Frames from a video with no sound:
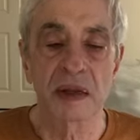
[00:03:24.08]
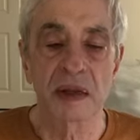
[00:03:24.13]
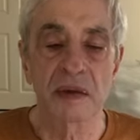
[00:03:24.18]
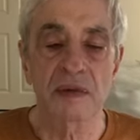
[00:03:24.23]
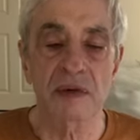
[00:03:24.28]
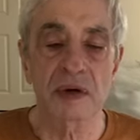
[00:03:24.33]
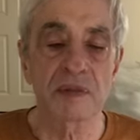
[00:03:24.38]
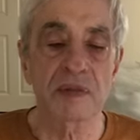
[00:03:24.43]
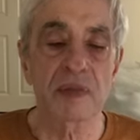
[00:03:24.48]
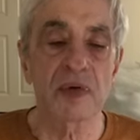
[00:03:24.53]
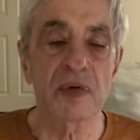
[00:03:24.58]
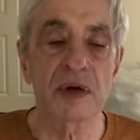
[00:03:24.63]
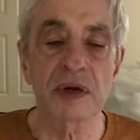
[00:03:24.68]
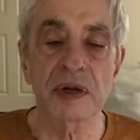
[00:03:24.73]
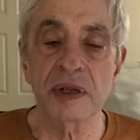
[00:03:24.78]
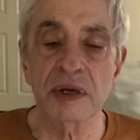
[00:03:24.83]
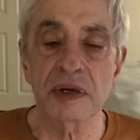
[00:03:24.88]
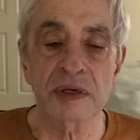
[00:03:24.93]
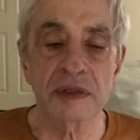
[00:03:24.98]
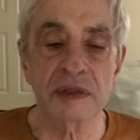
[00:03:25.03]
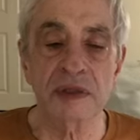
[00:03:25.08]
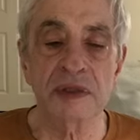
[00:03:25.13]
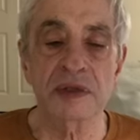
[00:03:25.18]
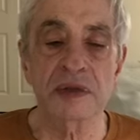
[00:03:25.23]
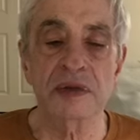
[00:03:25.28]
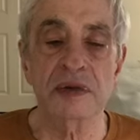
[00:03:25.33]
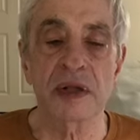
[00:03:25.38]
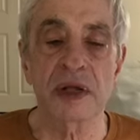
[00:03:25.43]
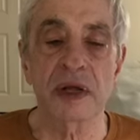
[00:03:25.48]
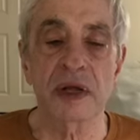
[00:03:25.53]
We're born here to do
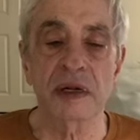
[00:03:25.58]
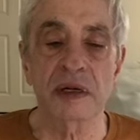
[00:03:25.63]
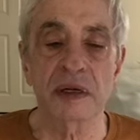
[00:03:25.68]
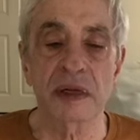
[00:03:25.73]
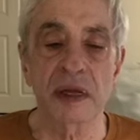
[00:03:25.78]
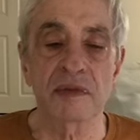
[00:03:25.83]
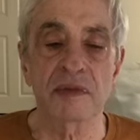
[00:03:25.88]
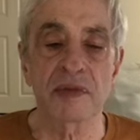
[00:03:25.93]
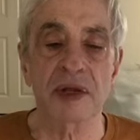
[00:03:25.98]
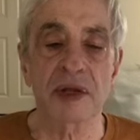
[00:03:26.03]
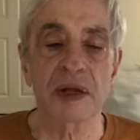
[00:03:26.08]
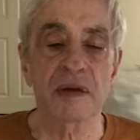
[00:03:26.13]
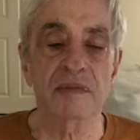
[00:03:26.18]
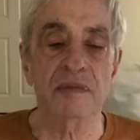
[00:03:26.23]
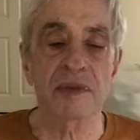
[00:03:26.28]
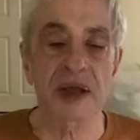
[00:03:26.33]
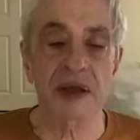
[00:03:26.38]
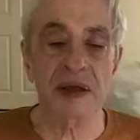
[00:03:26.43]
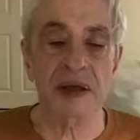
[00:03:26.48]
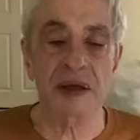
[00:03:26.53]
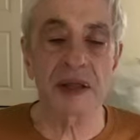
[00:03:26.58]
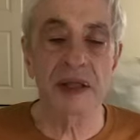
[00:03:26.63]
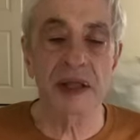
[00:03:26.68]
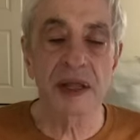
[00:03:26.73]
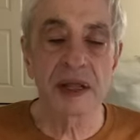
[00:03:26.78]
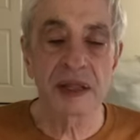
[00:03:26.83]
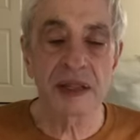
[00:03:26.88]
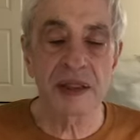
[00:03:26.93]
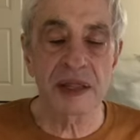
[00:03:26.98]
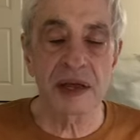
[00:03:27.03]
that, and we come back
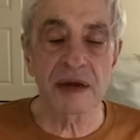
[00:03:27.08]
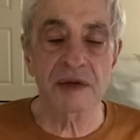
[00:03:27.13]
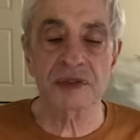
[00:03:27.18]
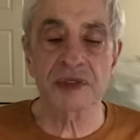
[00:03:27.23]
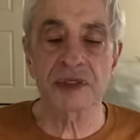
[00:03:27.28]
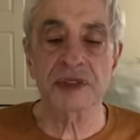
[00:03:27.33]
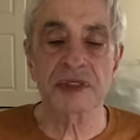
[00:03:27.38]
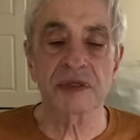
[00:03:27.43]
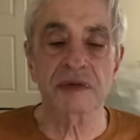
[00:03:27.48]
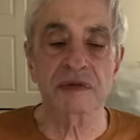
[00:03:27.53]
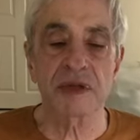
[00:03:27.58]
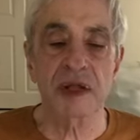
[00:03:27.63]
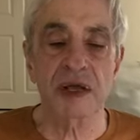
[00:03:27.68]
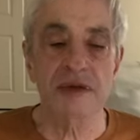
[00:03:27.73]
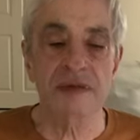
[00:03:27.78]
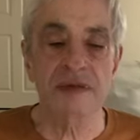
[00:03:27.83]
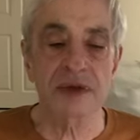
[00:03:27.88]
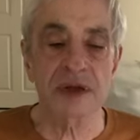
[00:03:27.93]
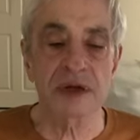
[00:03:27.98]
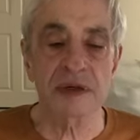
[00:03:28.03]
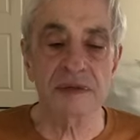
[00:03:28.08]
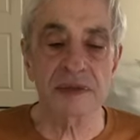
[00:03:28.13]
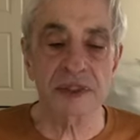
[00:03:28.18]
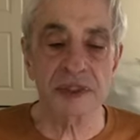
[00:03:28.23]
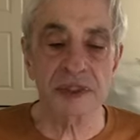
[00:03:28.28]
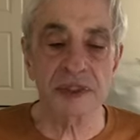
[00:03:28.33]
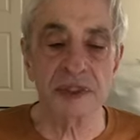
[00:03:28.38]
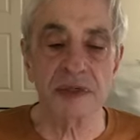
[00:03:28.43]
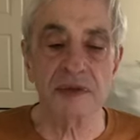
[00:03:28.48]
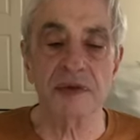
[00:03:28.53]
thousands of lifetimes
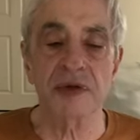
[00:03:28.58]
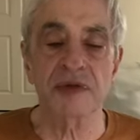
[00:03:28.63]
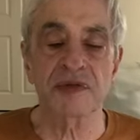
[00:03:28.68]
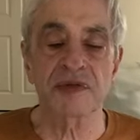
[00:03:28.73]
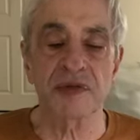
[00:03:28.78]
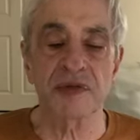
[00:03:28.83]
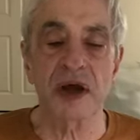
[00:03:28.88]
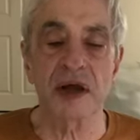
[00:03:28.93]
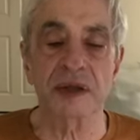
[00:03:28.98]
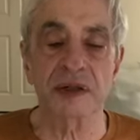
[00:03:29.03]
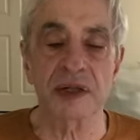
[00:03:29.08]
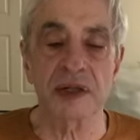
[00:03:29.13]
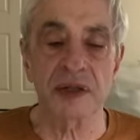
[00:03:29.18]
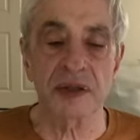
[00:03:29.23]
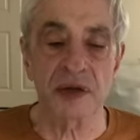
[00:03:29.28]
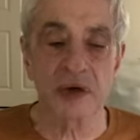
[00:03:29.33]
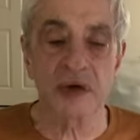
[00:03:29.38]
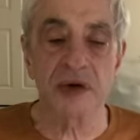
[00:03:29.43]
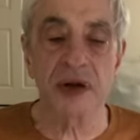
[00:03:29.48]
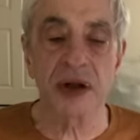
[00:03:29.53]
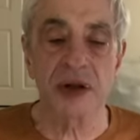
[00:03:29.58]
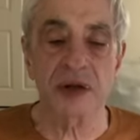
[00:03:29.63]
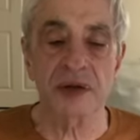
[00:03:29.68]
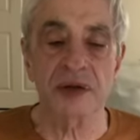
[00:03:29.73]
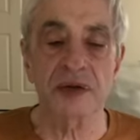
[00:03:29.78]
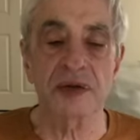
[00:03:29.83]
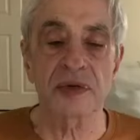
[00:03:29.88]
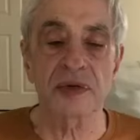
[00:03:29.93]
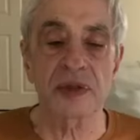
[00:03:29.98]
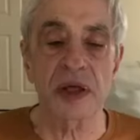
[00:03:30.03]
until we finally learn how to
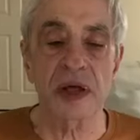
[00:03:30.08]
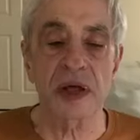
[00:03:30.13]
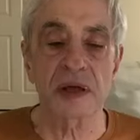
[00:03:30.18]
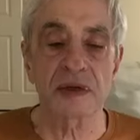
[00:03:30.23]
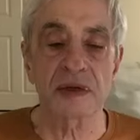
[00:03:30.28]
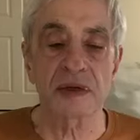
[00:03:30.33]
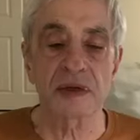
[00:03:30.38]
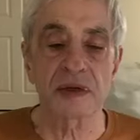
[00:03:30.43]
do that.